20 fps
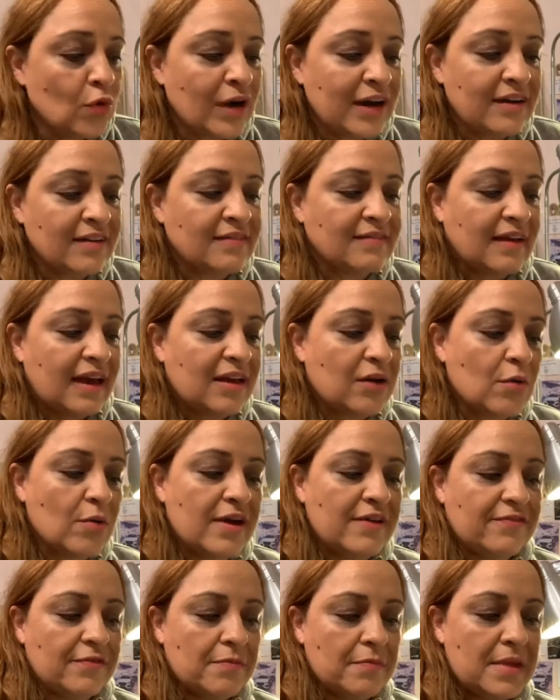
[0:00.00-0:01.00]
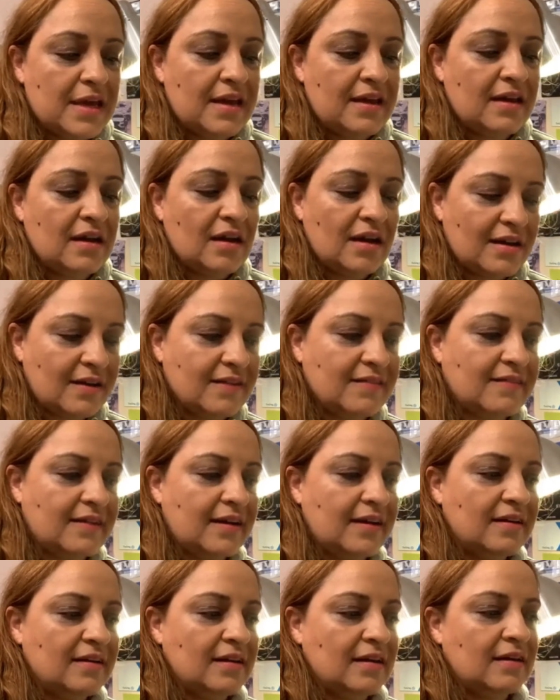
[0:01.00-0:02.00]
Greatest takeaway for me, like I
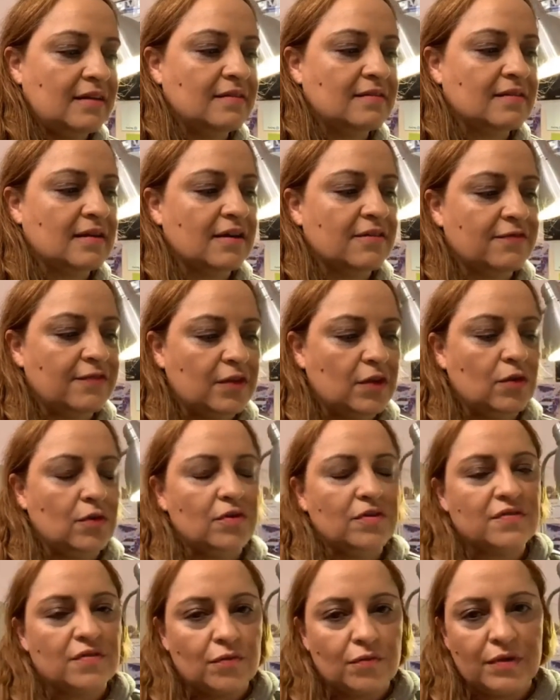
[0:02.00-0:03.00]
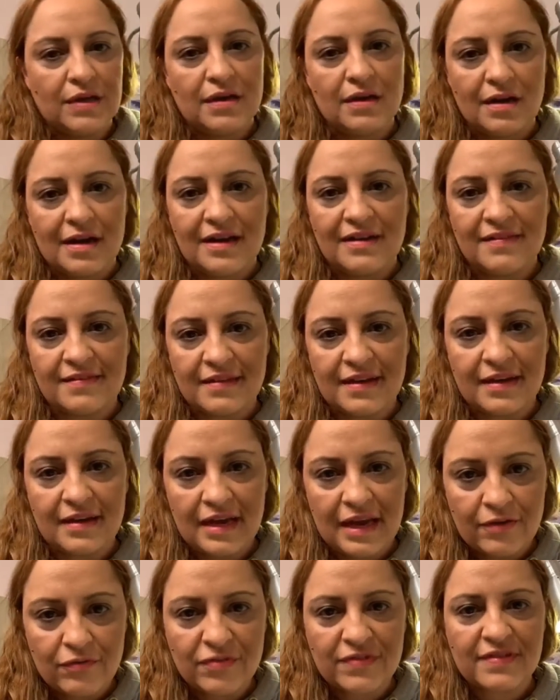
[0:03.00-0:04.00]
said, is for you to realize
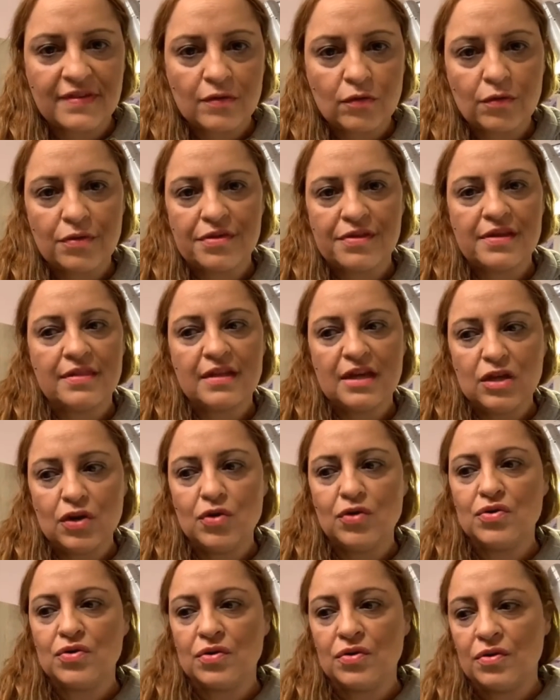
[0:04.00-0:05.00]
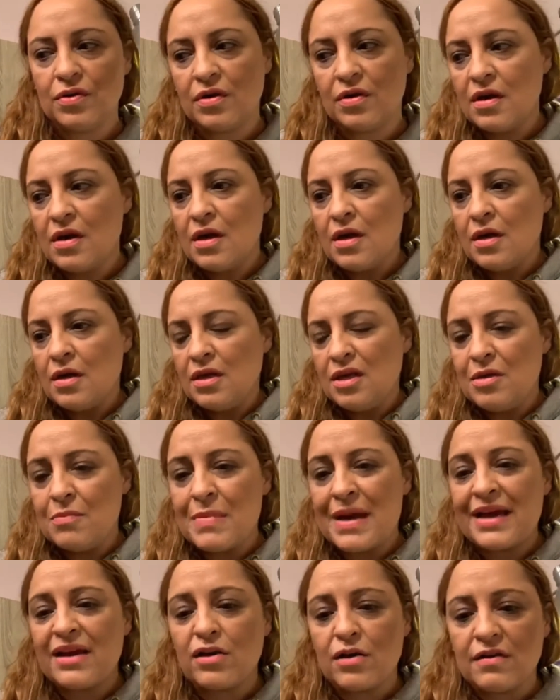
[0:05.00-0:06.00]
that every single thing that you do,
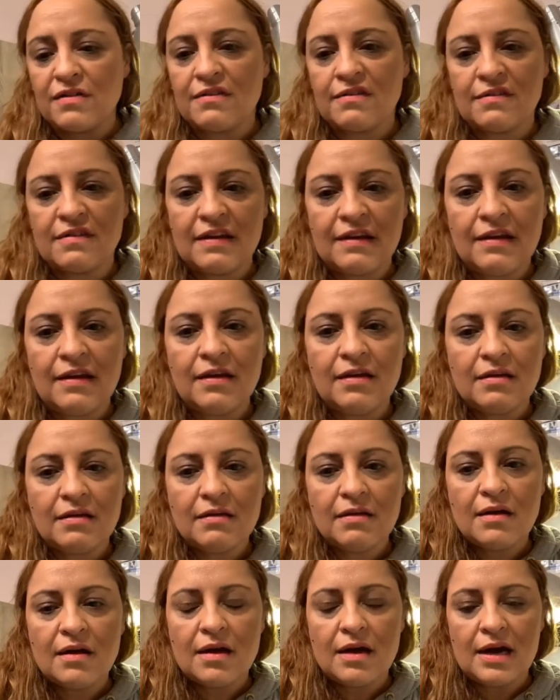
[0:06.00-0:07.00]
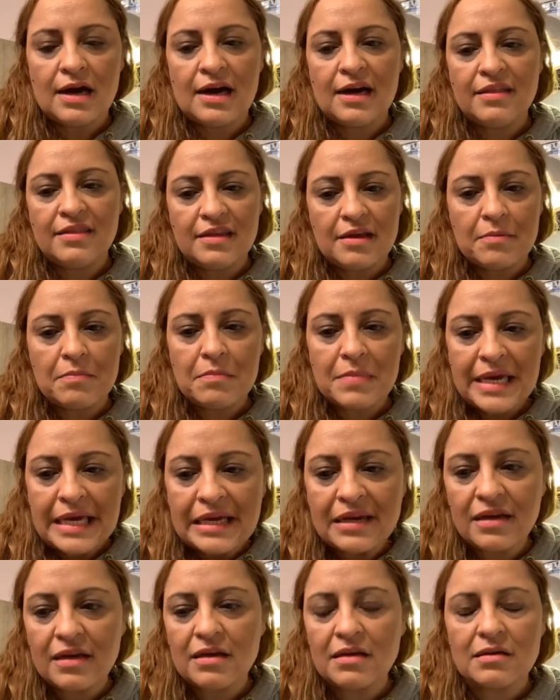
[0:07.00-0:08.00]
you may not see the
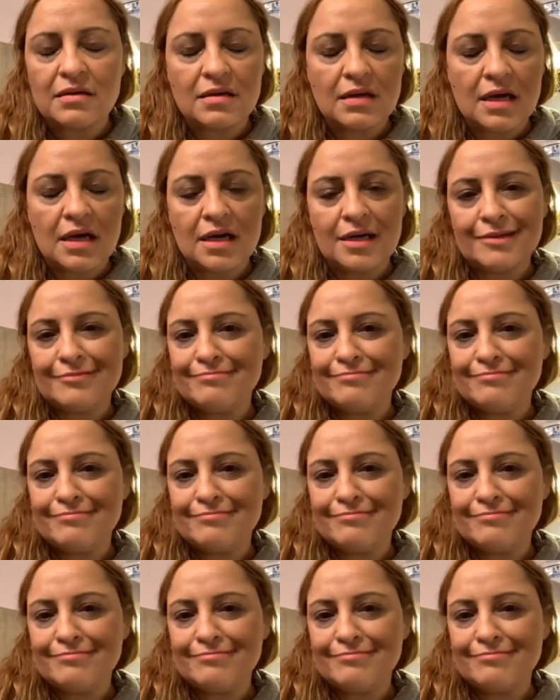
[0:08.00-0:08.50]
immediate